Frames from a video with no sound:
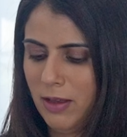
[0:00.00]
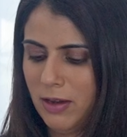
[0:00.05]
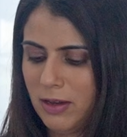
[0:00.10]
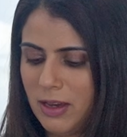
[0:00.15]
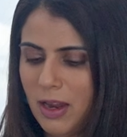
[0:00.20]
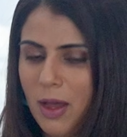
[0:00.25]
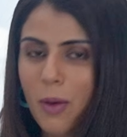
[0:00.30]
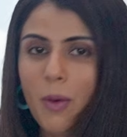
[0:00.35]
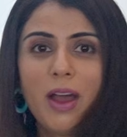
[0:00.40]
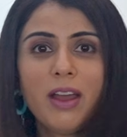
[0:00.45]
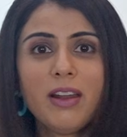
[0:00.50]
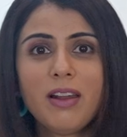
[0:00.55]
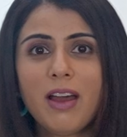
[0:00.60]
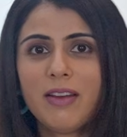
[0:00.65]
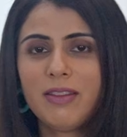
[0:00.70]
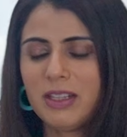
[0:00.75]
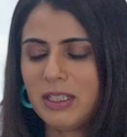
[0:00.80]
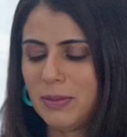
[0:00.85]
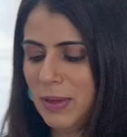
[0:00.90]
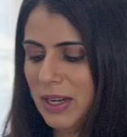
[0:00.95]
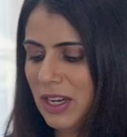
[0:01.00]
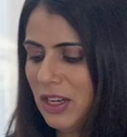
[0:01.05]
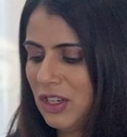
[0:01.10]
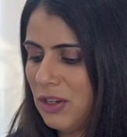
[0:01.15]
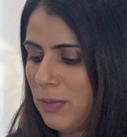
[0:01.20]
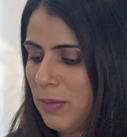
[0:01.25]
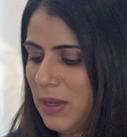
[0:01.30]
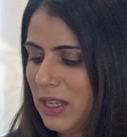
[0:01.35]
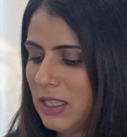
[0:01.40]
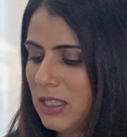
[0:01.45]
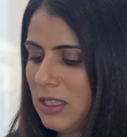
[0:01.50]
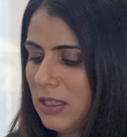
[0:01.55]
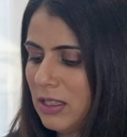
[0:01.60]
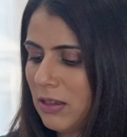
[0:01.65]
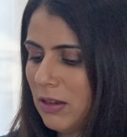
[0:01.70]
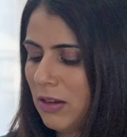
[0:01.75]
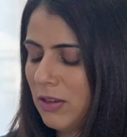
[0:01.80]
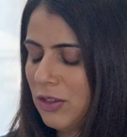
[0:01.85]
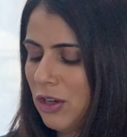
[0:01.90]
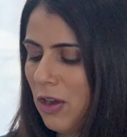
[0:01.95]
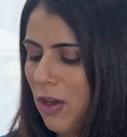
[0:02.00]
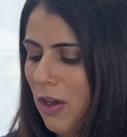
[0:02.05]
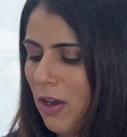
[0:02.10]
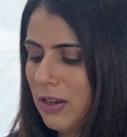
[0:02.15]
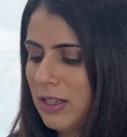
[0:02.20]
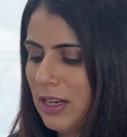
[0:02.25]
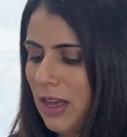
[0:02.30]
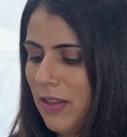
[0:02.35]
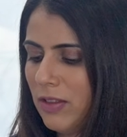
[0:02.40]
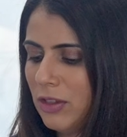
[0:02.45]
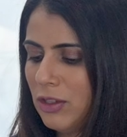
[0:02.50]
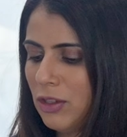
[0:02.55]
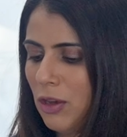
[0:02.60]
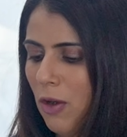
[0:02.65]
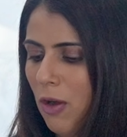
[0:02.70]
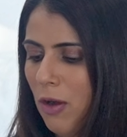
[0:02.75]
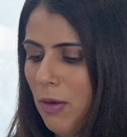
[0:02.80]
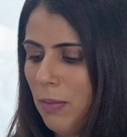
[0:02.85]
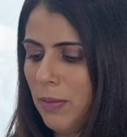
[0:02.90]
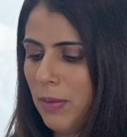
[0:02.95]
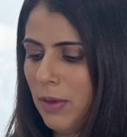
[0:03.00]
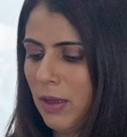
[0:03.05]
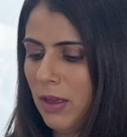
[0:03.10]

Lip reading: Now I like the spinach a bit charred at the top,